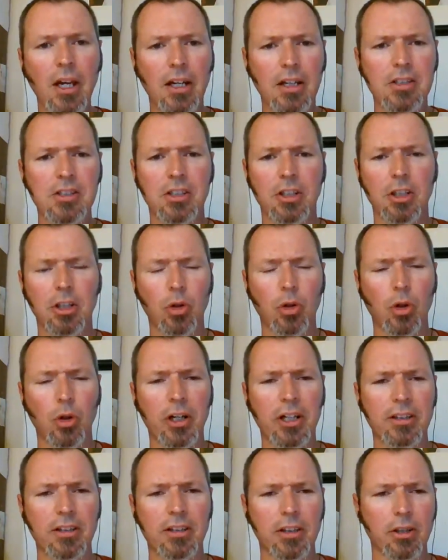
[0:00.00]
and it's an
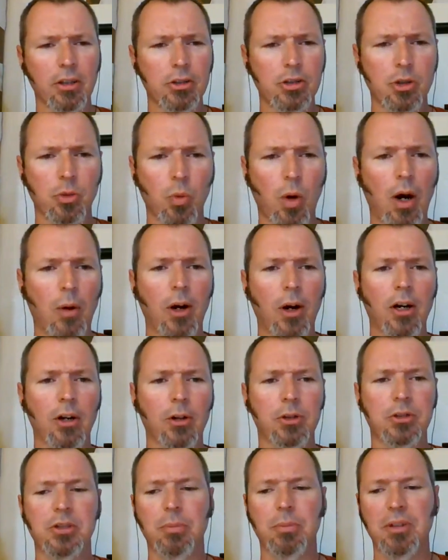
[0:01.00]
annoying little Chihuahua
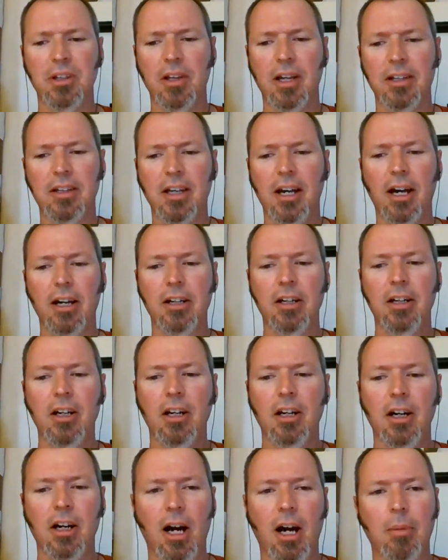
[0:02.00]
or something like that,
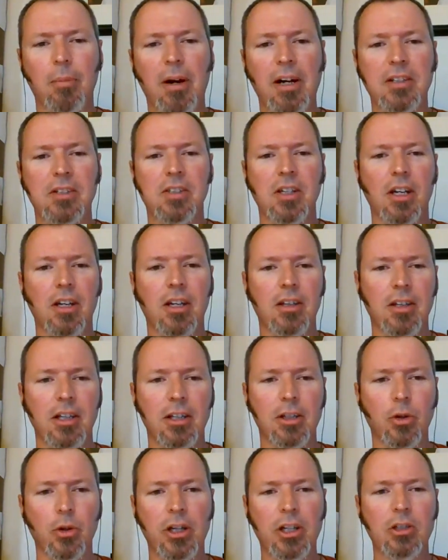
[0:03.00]
I might say the
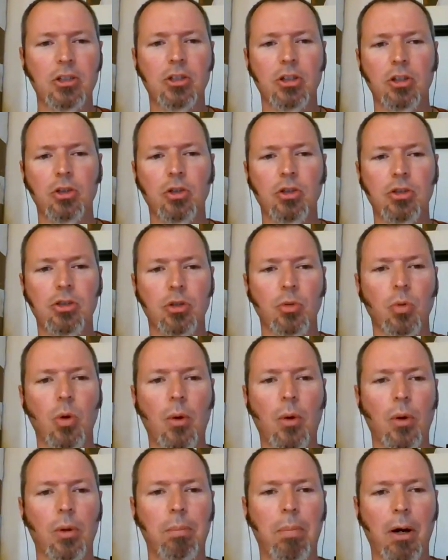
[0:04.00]
annoying ch-
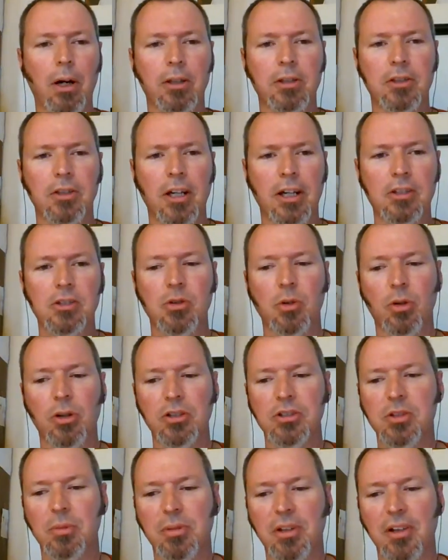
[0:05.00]
chihuahua barked next
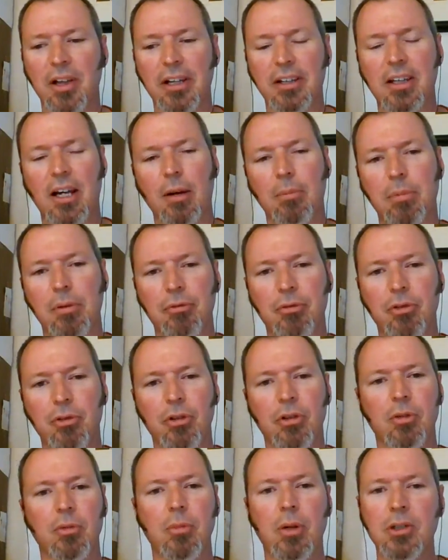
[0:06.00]
door or something like that. But
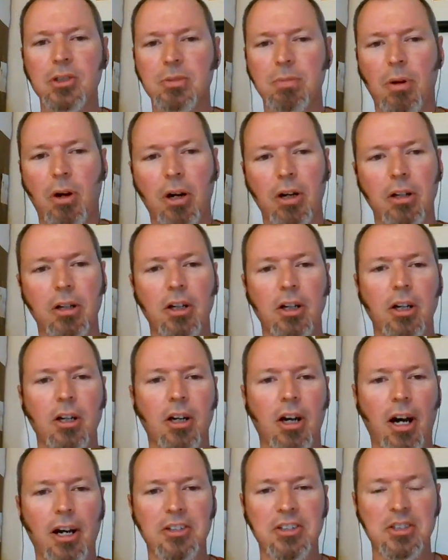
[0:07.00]
for the most part,
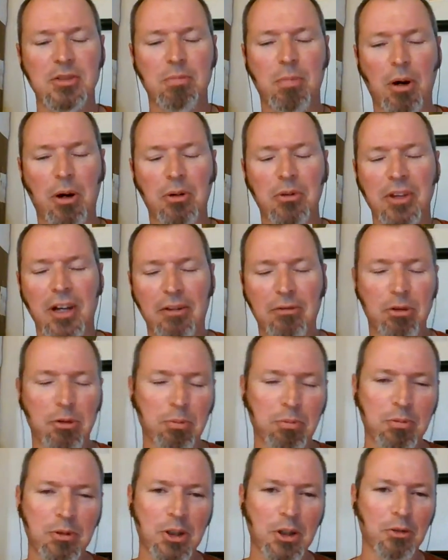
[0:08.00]
I just borrowed that
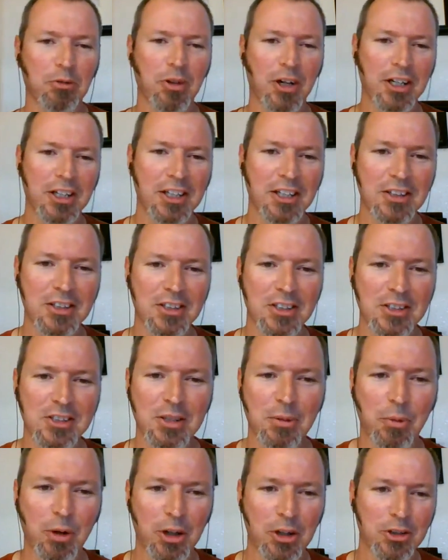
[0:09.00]
from Kurt Vonnegut. The
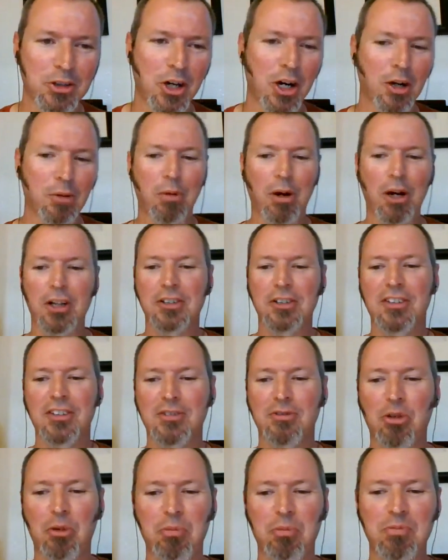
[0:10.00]
somewhere a dog barked.
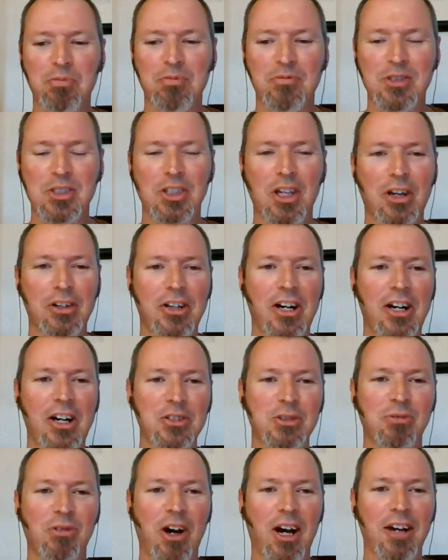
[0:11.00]
It's from
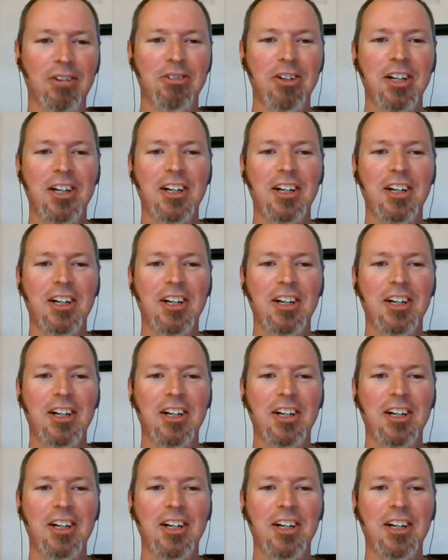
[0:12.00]
Slaughterhouse 5